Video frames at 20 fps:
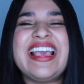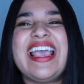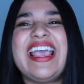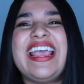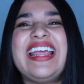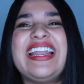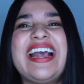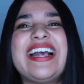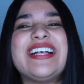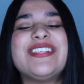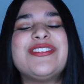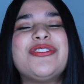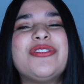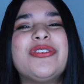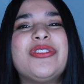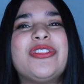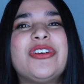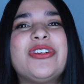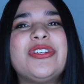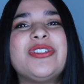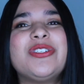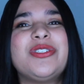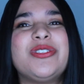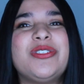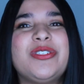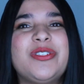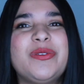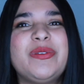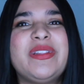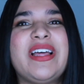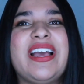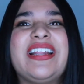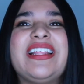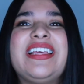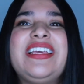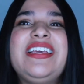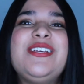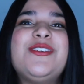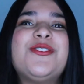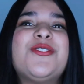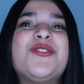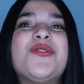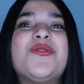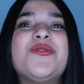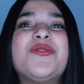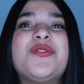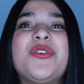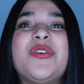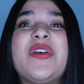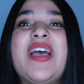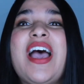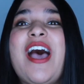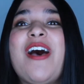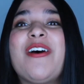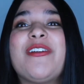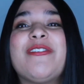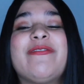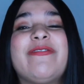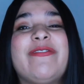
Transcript: And as you learn to do that, he shows you how to